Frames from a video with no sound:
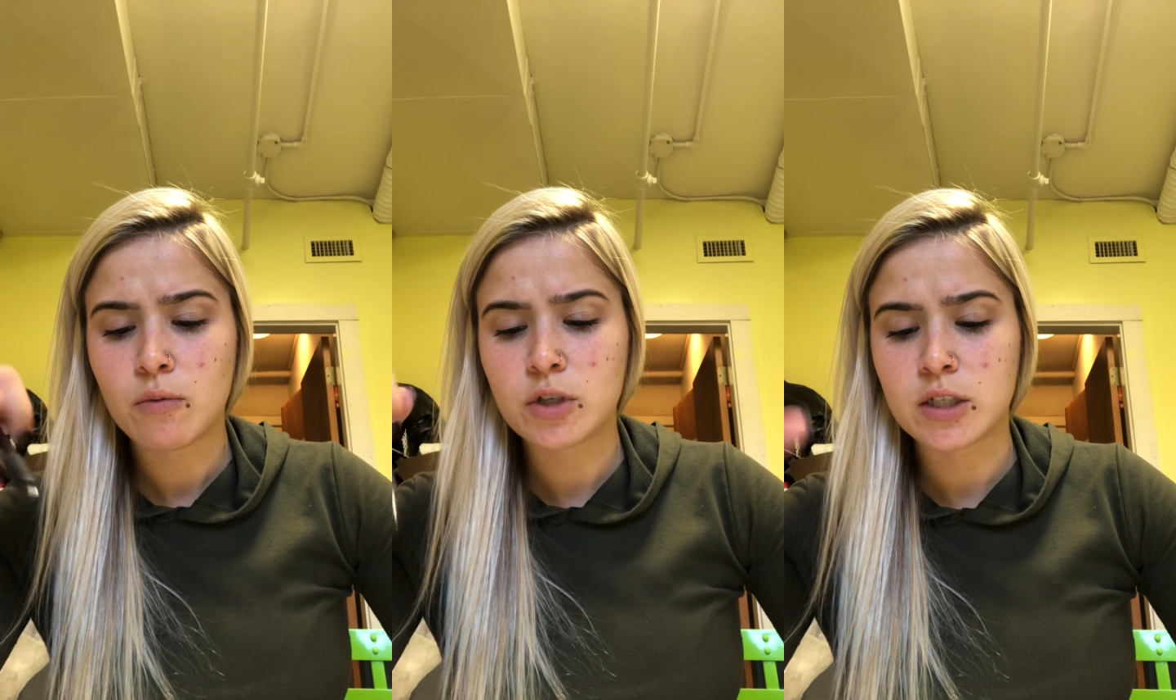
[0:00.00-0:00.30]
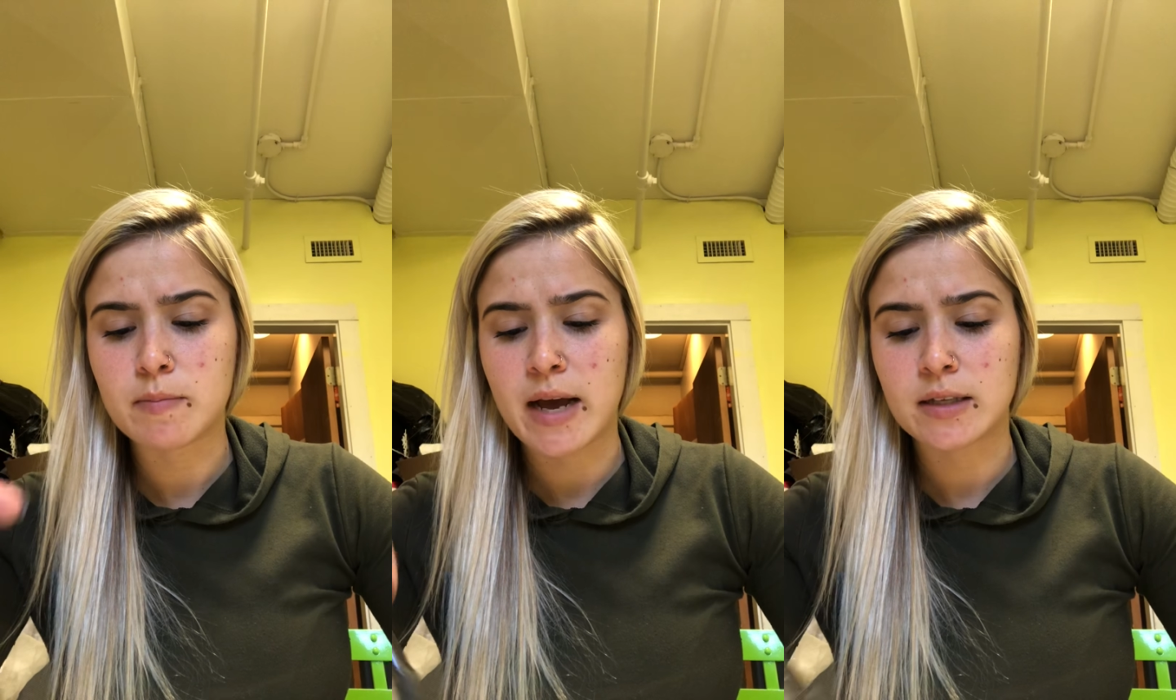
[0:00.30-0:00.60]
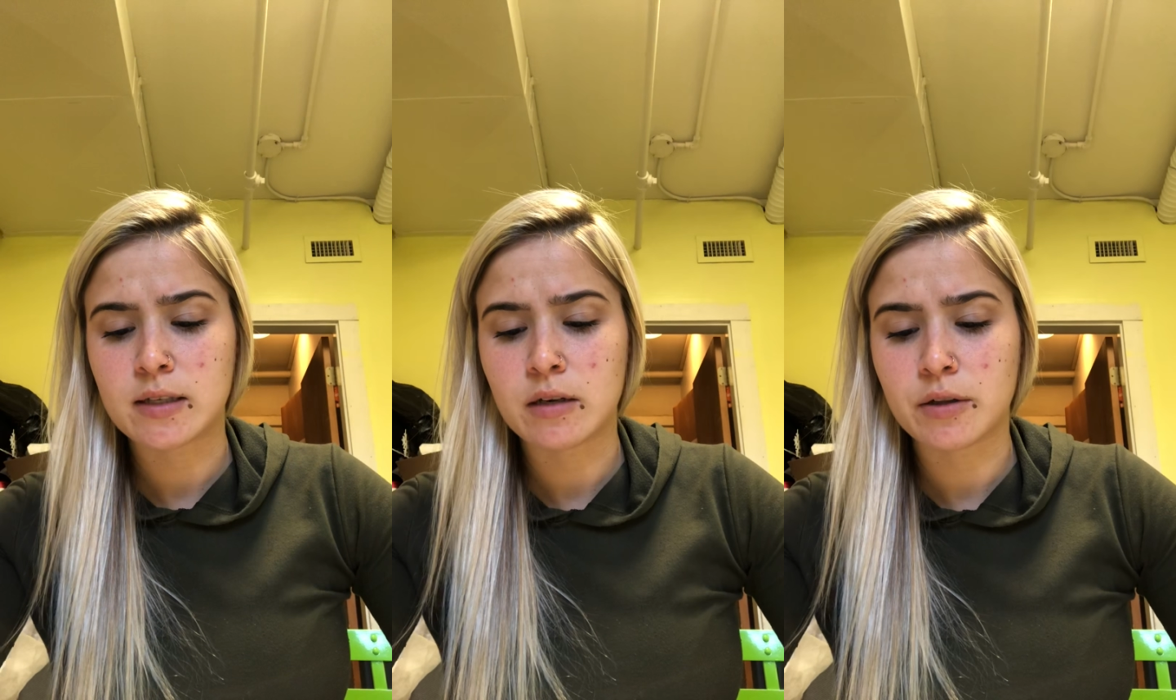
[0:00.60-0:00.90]
which is
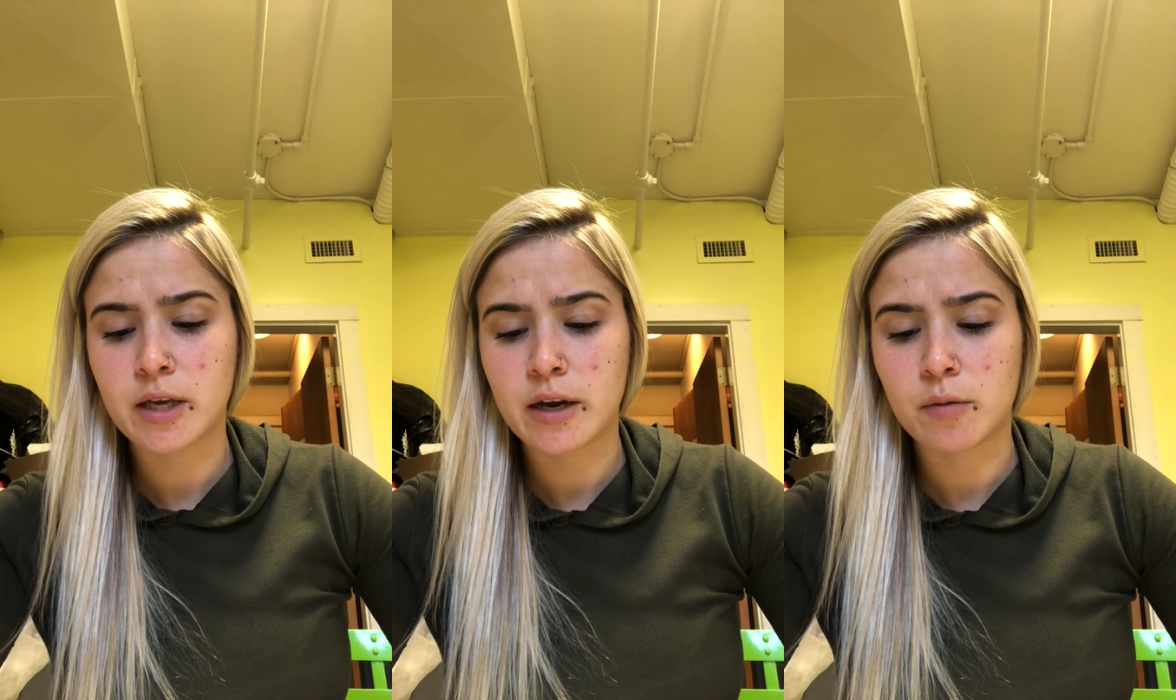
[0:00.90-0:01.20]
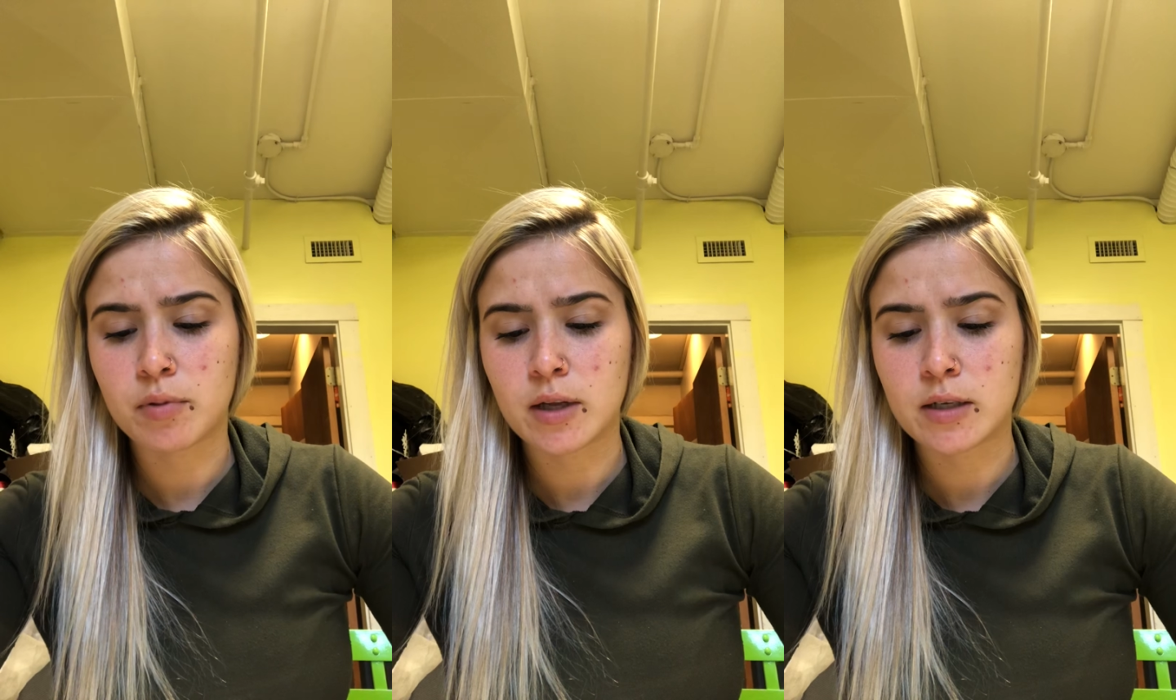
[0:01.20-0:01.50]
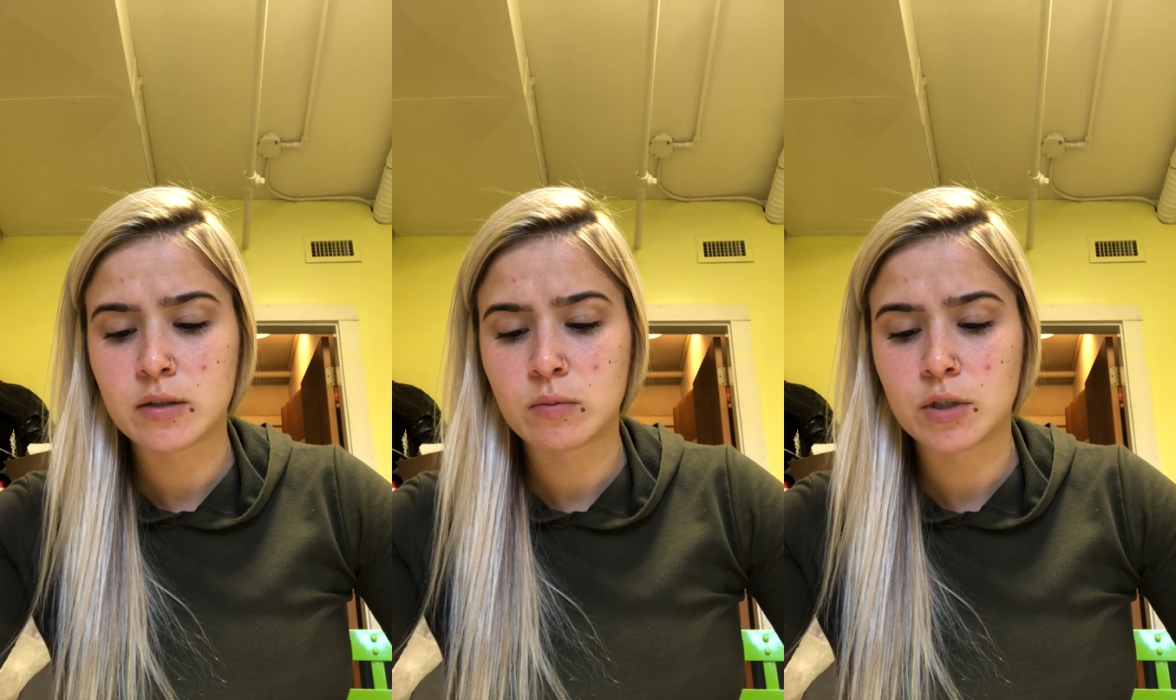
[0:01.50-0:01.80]
Mass Health Care Plus,